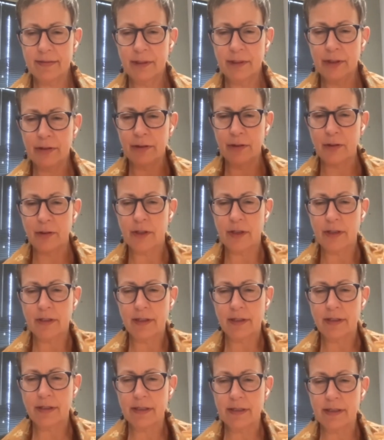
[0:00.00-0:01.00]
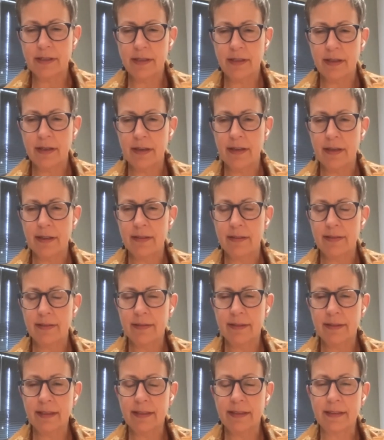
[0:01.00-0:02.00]
Good, looks like they did
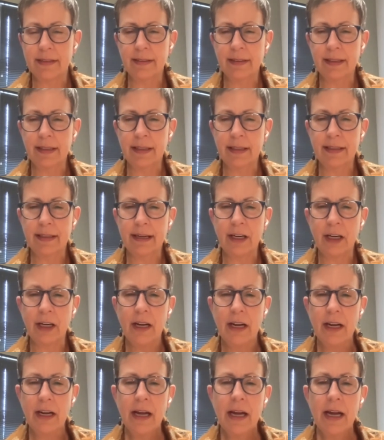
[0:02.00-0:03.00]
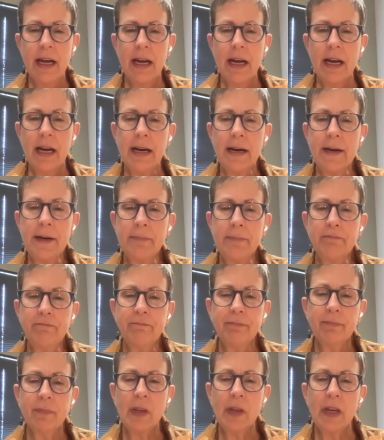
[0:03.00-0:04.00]
link there.
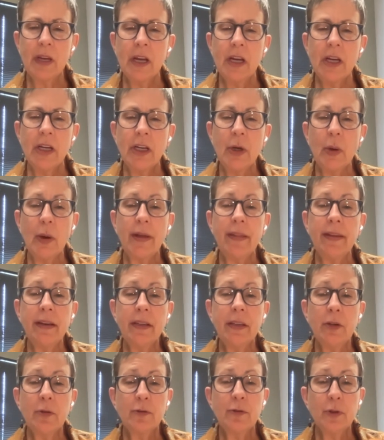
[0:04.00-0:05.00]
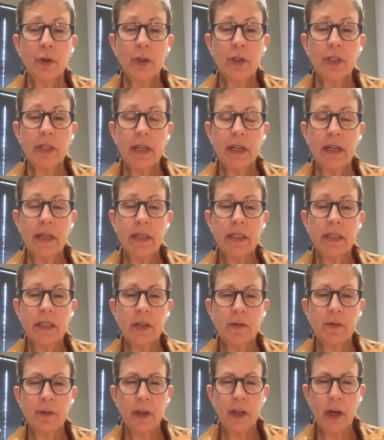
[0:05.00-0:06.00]
I think the first thing is
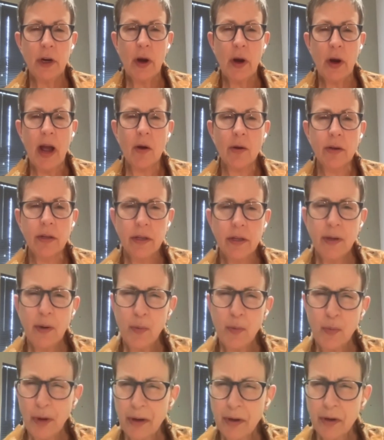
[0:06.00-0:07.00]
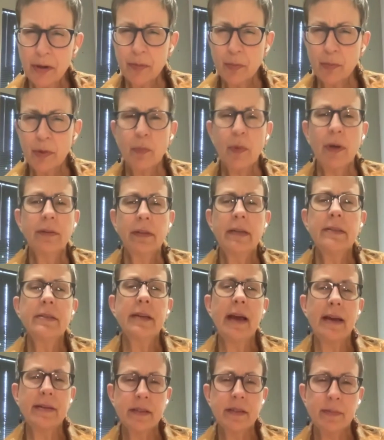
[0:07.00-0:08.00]
to figure out, when
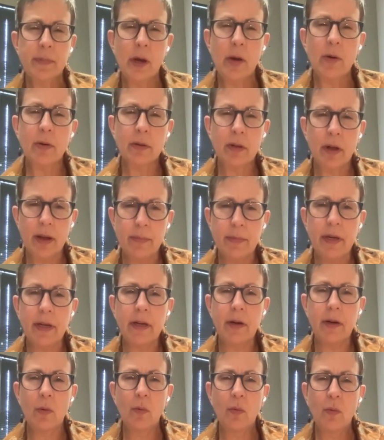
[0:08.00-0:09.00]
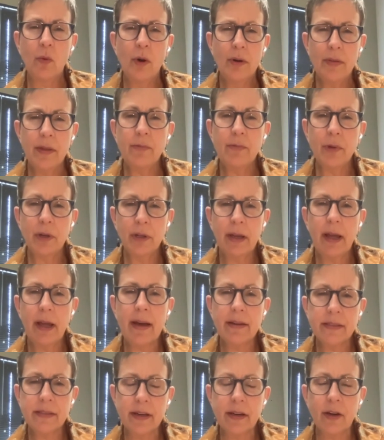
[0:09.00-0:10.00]
kids ask about climate, what are they really
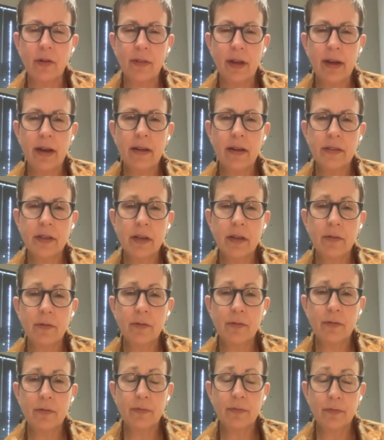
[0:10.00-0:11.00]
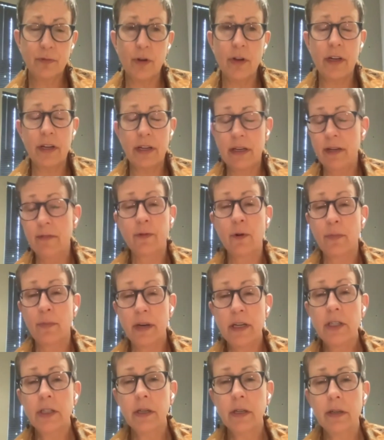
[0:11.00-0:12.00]
asking? Are they asking for
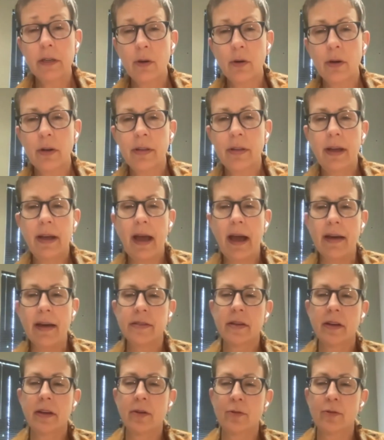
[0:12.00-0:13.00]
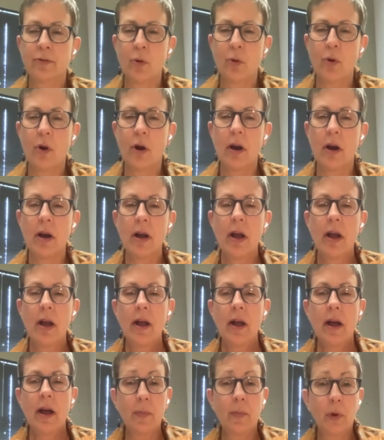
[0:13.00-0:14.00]
information, or are they asking for
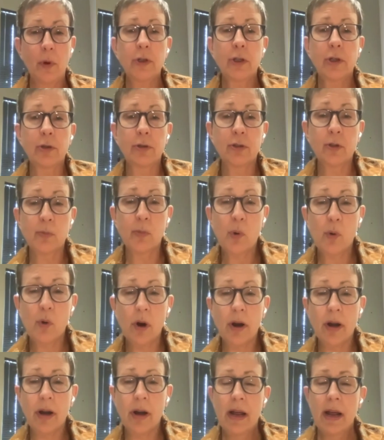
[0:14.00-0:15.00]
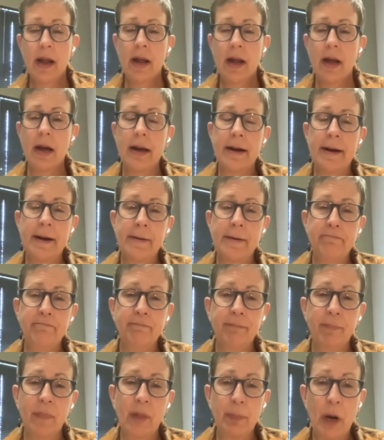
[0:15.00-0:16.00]
emotional support?
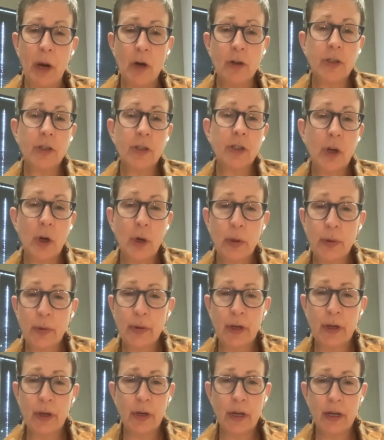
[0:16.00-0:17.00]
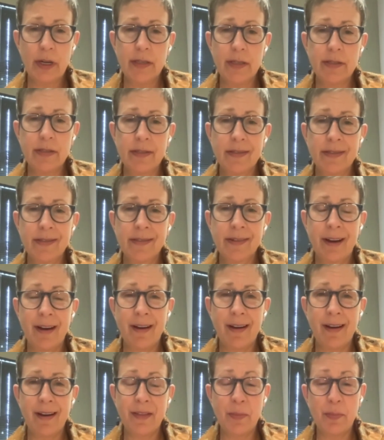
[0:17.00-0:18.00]
Parents know their kids
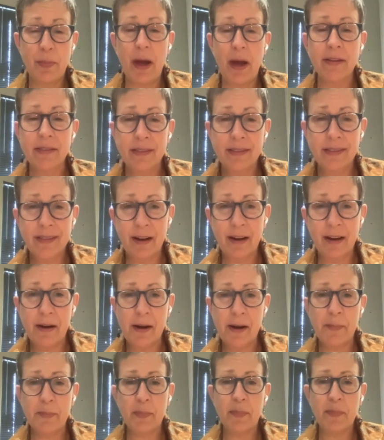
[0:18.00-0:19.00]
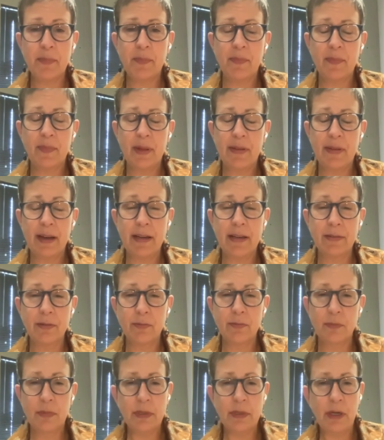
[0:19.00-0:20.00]
the best. They
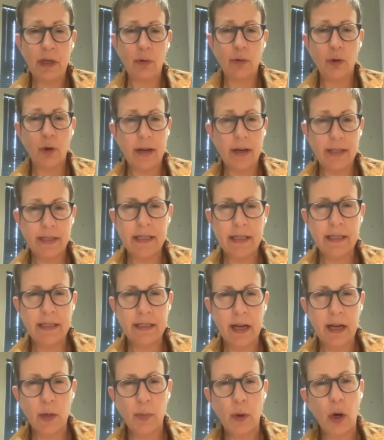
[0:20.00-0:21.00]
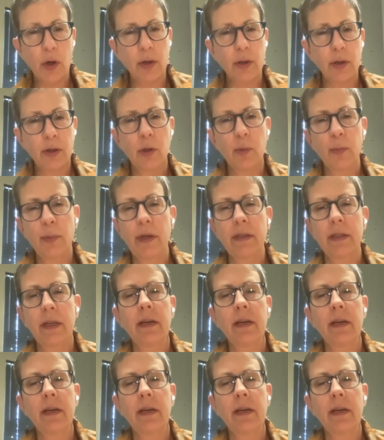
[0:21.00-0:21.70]
can, try to tease that apart a little bit.